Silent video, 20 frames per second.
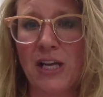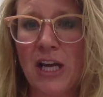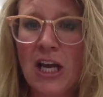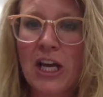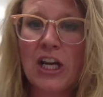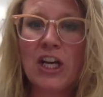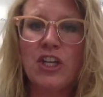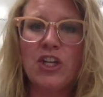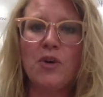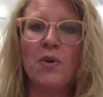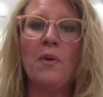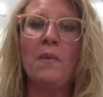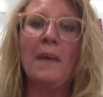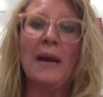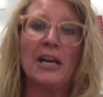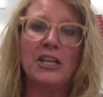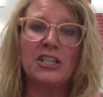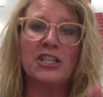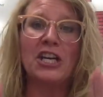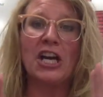Can you
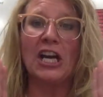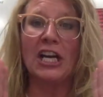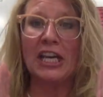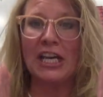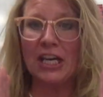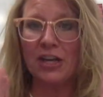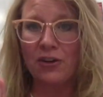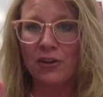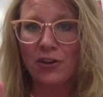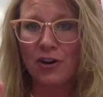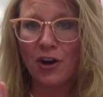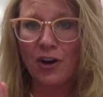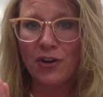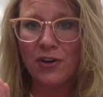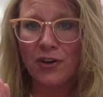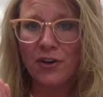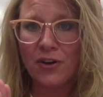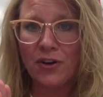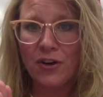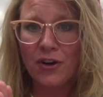imagine a
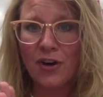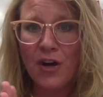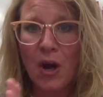kindergartner